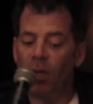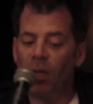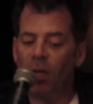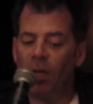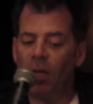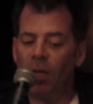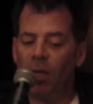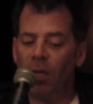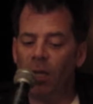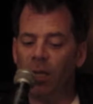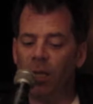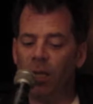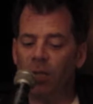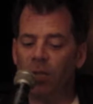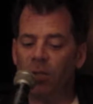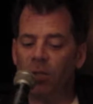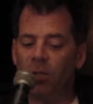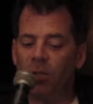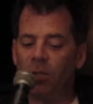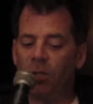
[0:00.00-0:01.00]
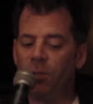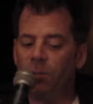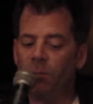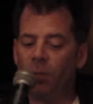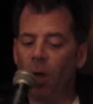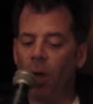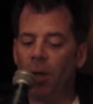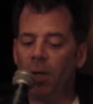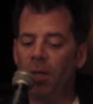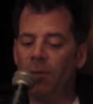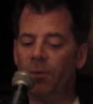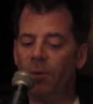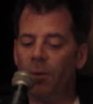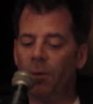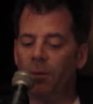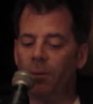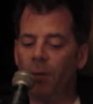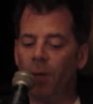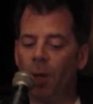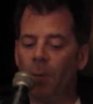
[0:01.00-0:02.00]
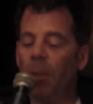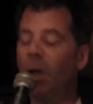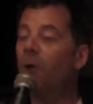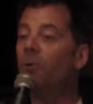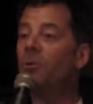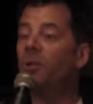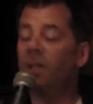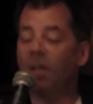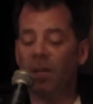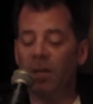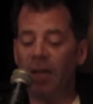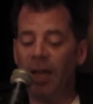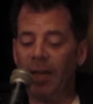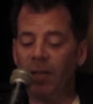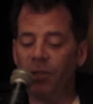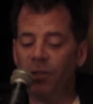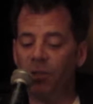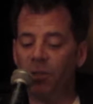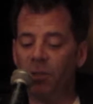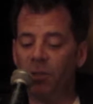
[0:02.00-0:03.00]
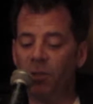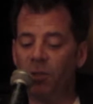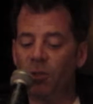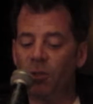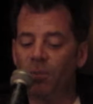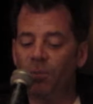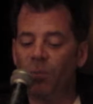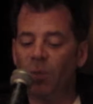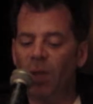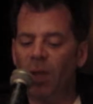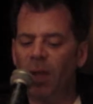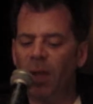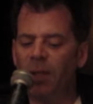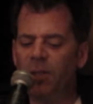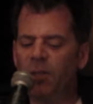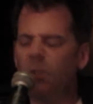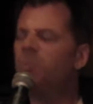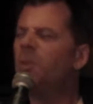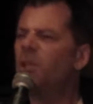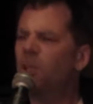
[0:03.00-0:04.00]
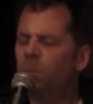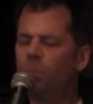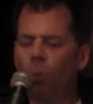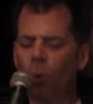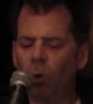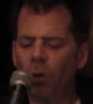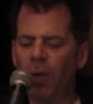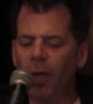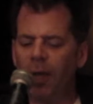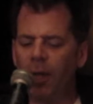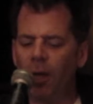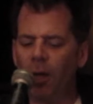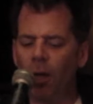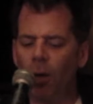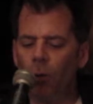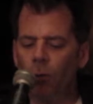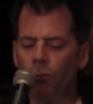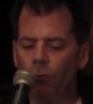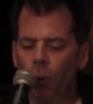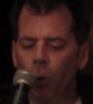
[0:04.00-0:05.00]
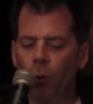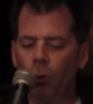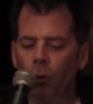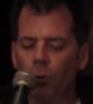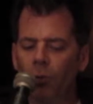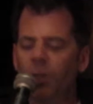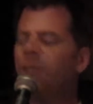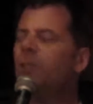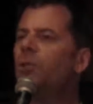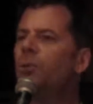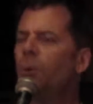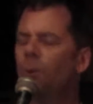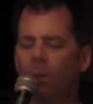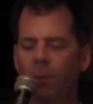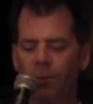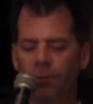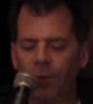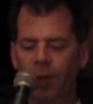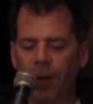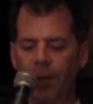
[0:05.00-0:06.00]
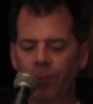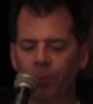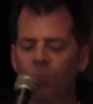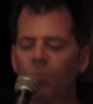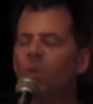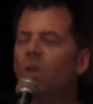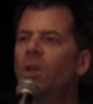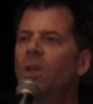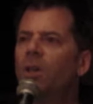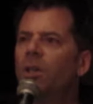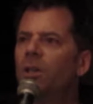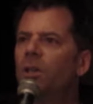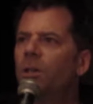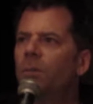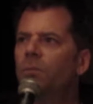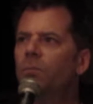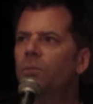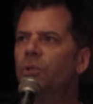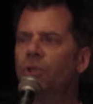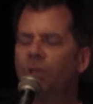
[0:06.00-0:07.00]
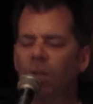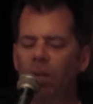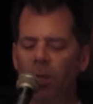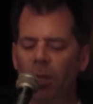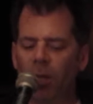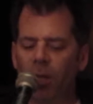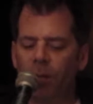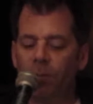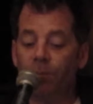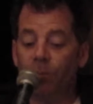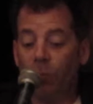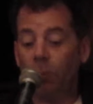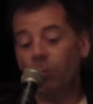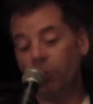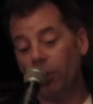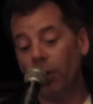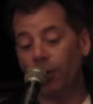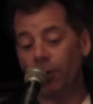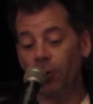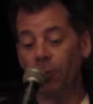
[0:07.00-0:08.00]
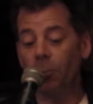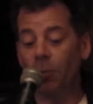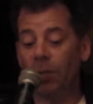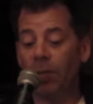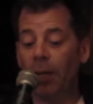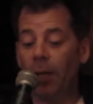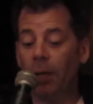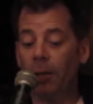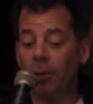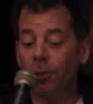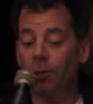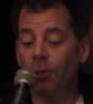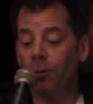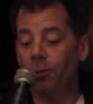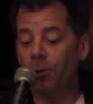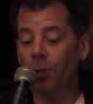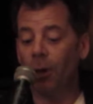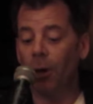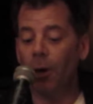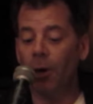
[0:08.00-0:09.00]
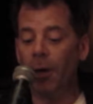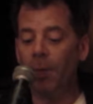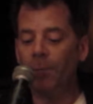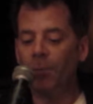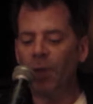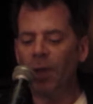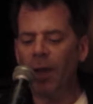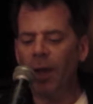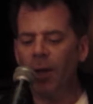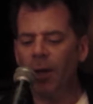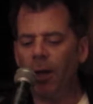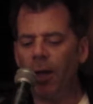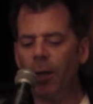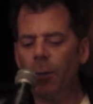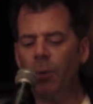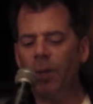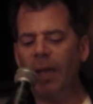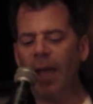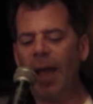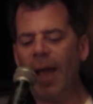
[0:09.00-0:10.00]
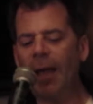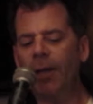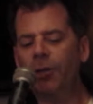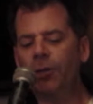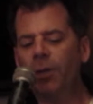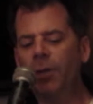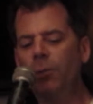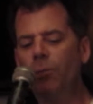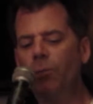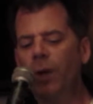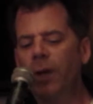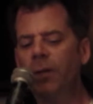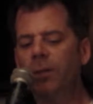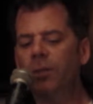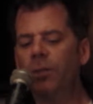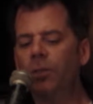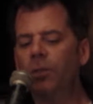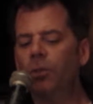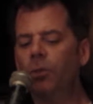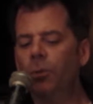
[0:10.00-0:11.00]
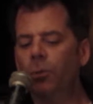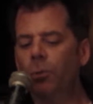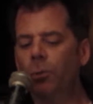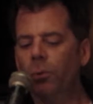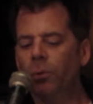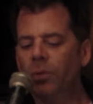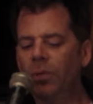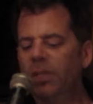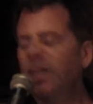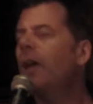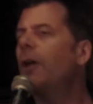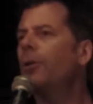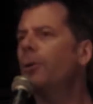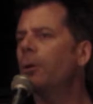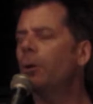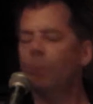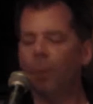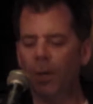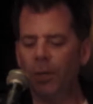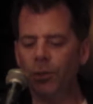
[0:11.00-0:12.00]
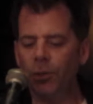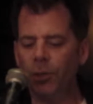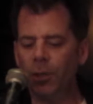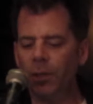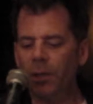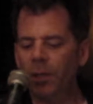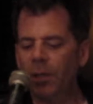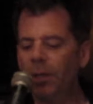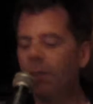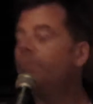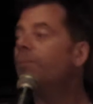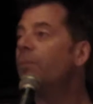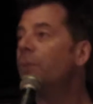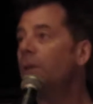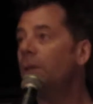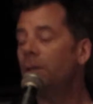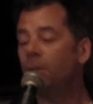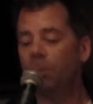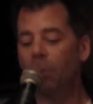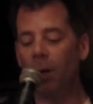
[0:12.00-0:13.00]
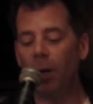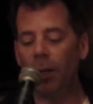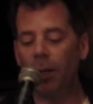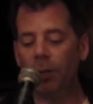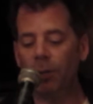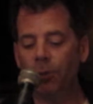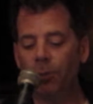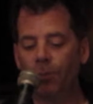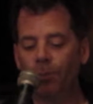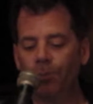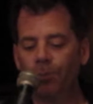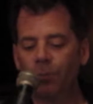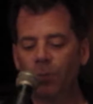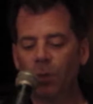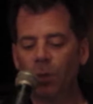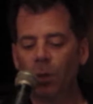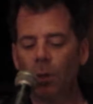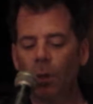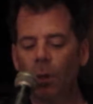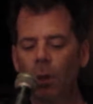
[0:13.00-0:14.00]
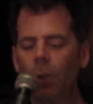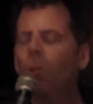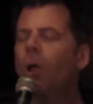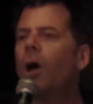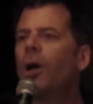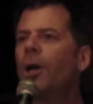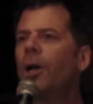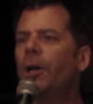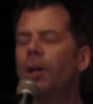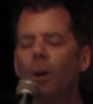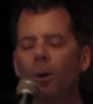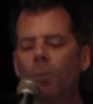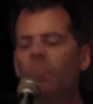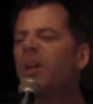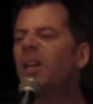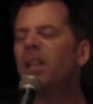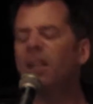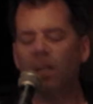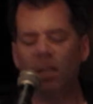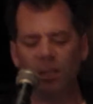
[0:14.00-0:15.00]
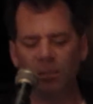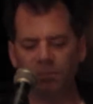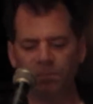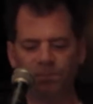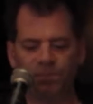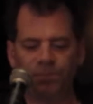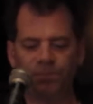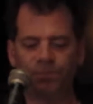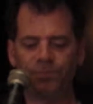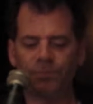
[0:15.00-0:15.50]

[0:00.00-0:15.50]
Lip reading: It's not even about connections. It's more like a rotary sort of thing. Sheila, Dr. McAllister, sorry, and I, we actually went to school together originally. He smiled. Long ago, McGill.